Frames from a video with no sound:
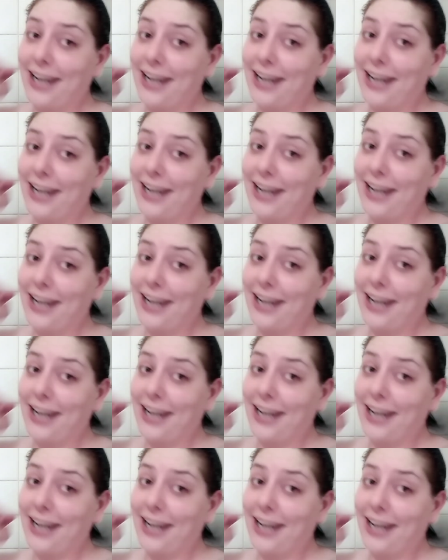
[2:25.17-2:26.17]
Hello there.
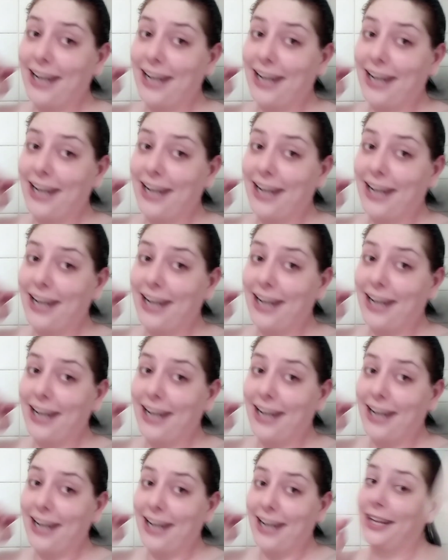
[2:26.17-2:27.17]
So
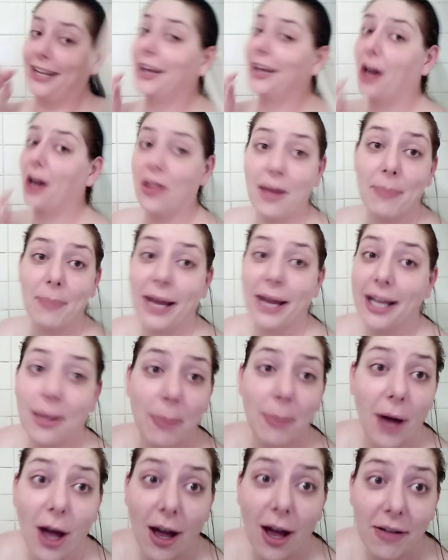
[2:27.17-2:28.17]
I had to get all that
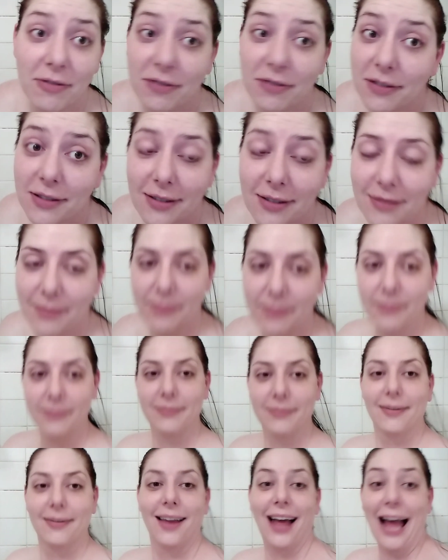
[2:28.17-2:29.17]
makeup off.
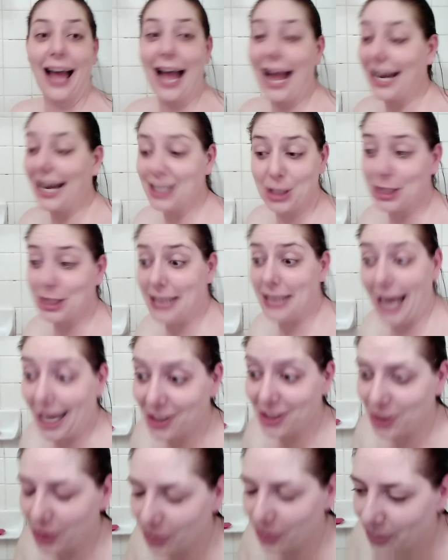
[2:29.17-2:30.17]
I just
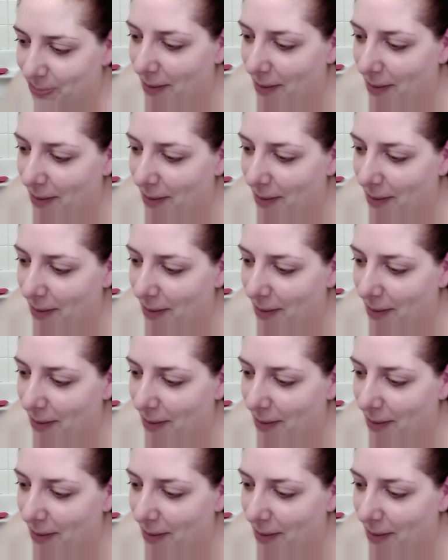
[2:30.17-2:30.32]
had to.